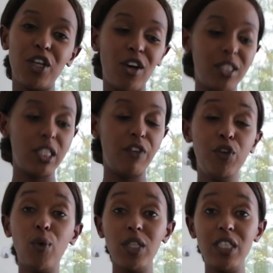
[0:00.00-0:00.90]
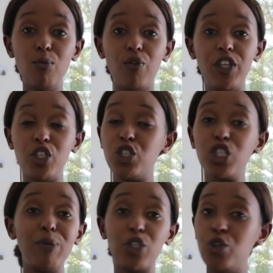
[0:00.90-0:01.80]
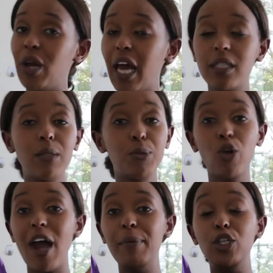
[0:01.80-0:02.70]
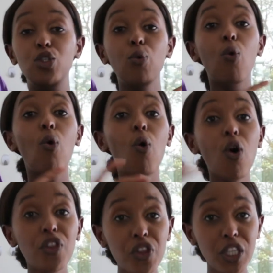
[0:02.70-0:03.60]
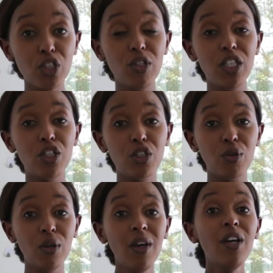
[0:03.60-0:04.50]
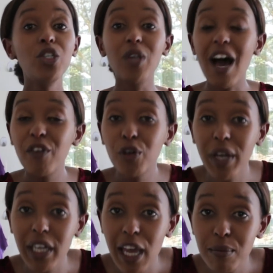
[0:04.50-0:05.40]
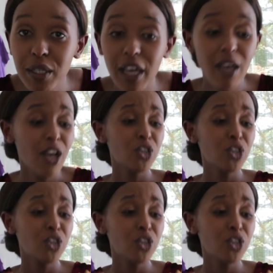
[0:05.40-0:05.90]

Honestly, if you want to see more videos, just make sure you like, subscribe, and do all the things you need to do to have a great game day,